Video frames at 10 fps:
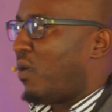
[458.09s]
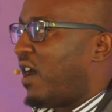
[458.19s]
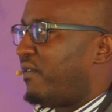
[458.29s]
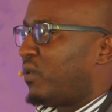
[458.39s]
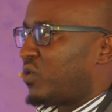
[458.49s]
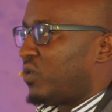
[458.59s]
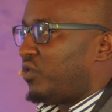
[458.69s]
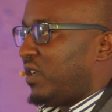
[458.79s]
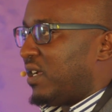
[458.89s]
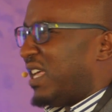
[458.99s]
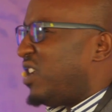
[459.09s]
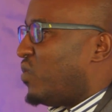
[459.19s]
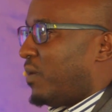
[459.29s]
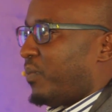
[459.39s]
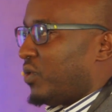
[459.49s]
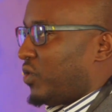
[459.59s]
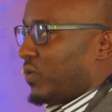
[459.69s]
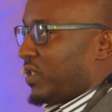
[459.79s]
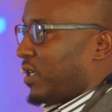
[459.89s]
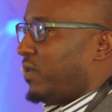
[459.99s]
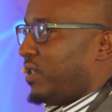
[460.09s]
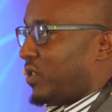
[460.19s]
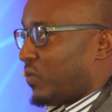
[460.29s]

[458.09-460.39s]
have also triggered a new approach to security,